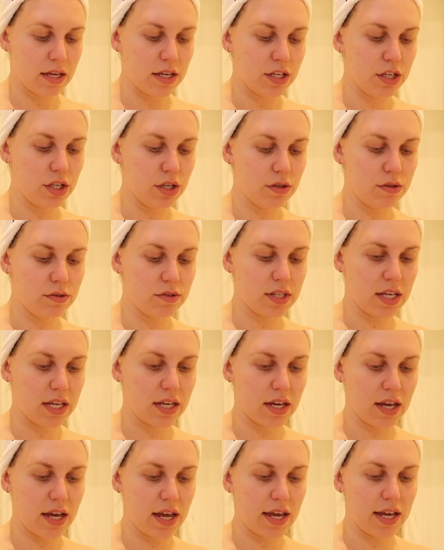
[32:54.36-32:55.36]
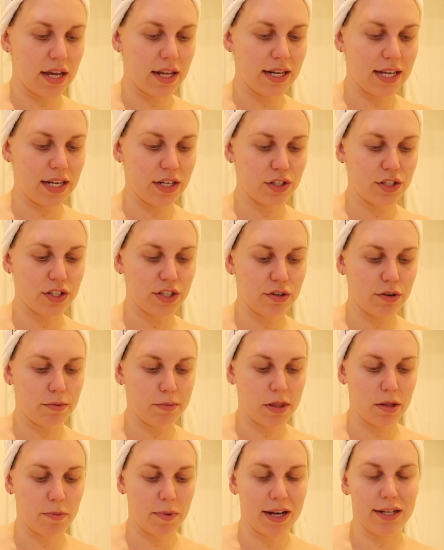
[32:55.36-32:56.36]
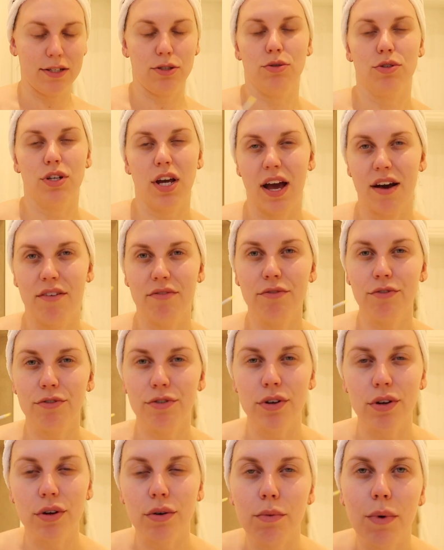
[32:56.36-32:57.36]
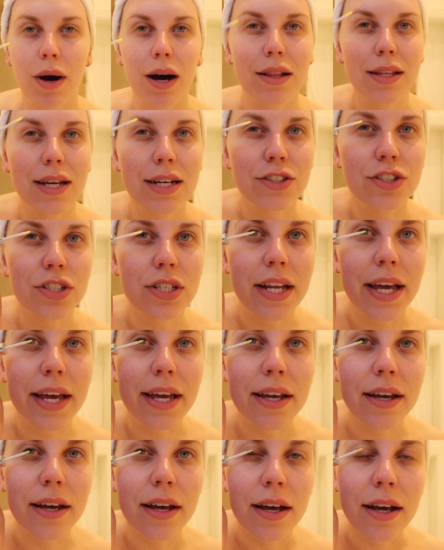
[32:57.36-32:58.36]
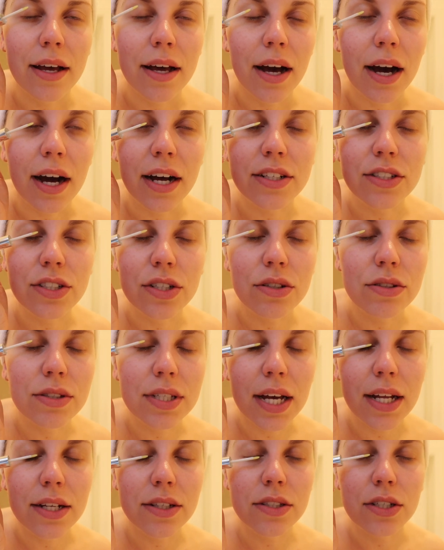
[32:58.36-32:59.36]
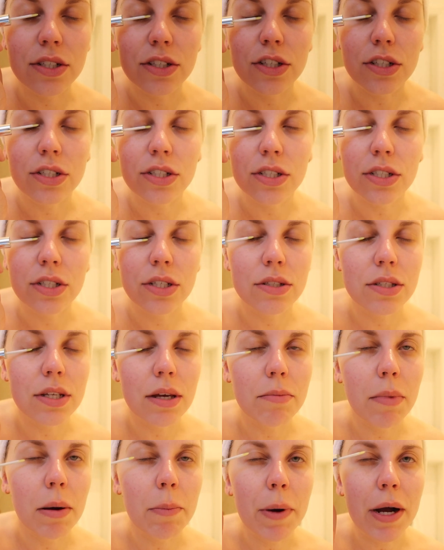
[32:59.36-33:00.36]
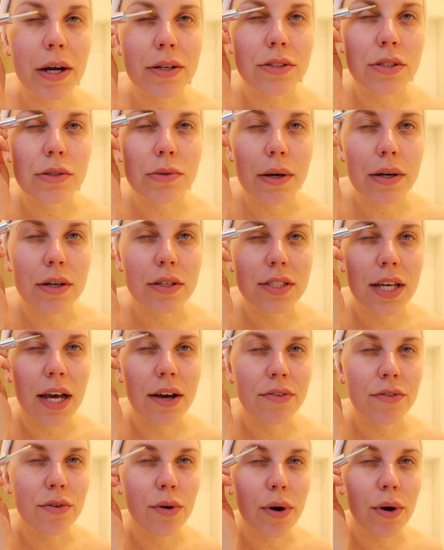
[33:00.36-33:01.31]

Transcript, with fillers: using a lash serum in the past, which I haven't for a long while actually, I do tend to just use it in my brows as well because I have